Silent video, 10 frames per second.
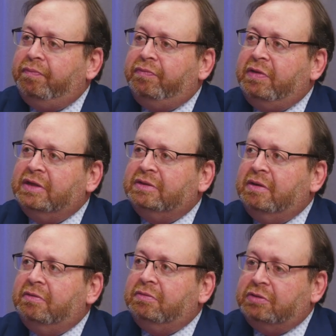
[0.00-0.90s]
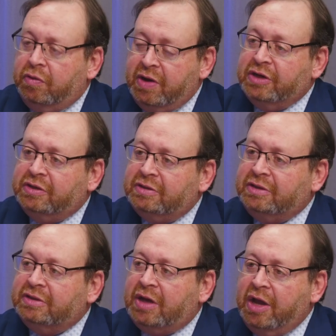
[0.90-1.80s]
these donations,
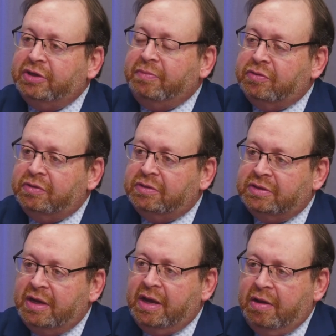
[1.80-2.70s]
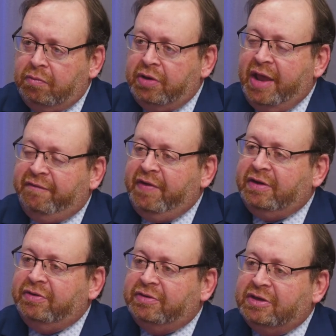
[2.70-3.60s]
these contributions will not
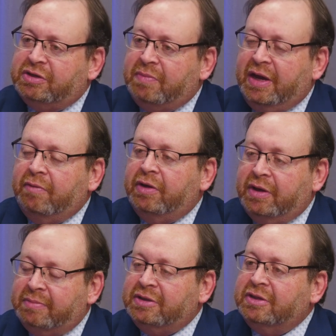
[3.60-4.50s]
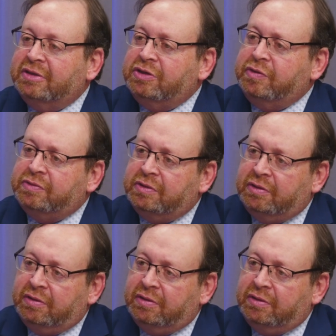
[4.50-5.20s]
affect your decision-making when it comes to these issues?